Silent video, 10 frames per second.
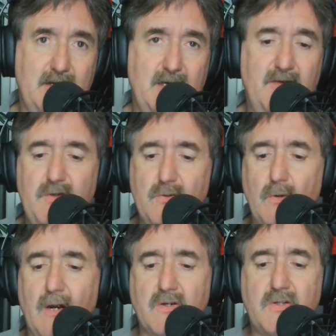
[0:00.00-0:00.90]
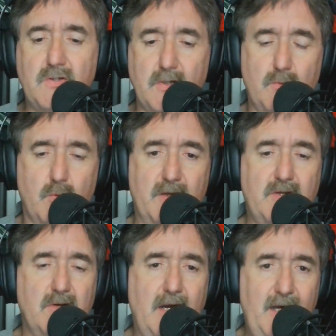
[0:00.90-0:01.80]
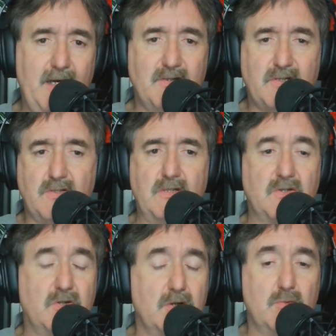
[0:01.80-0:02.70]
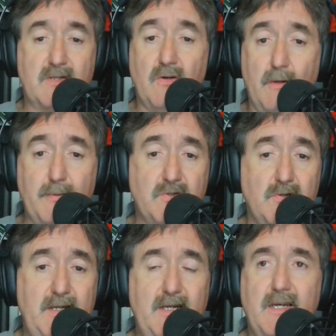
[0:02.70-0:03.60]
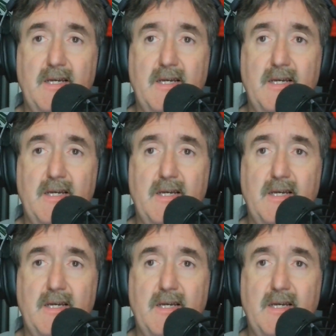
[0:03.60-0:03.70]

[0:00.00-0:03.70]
If you are good with your hands, good with carpentry,